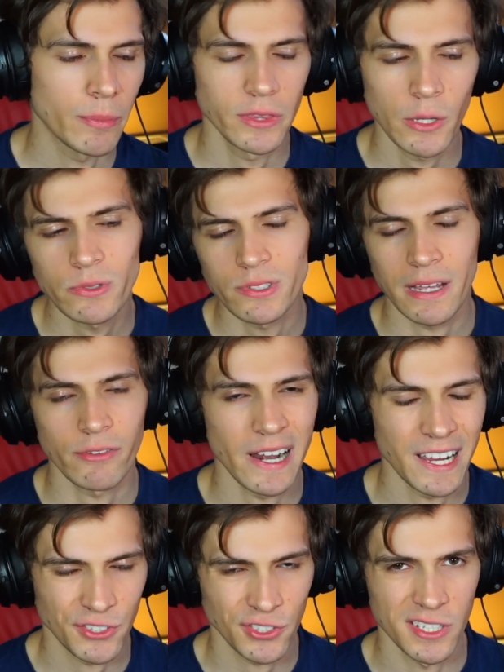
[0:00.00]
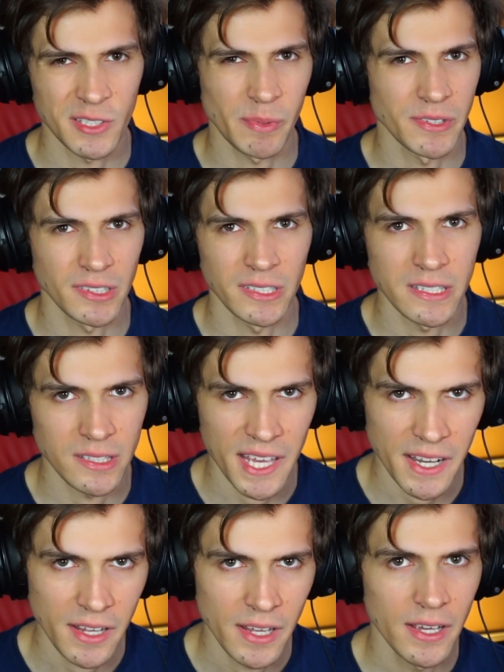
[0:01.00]
but that was never actually explicitly
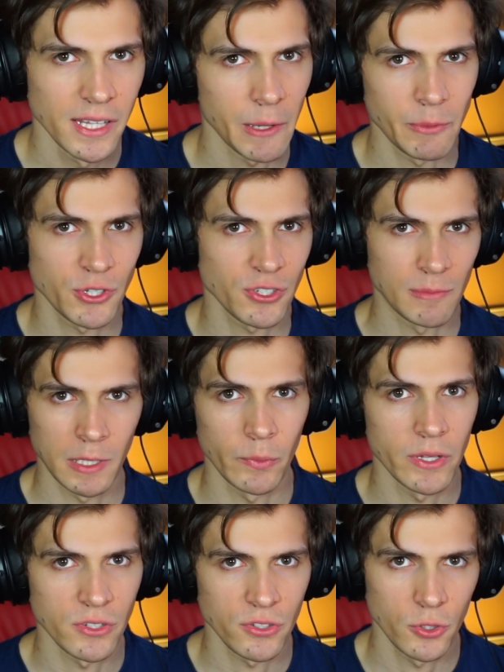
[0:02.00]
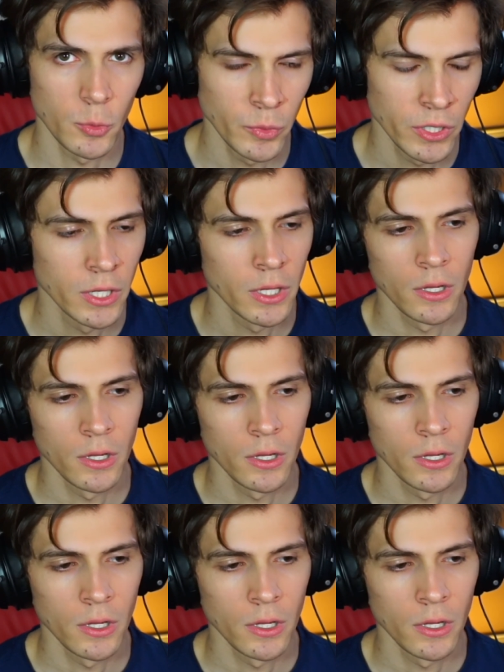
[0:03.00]
said. That was just something we assumed.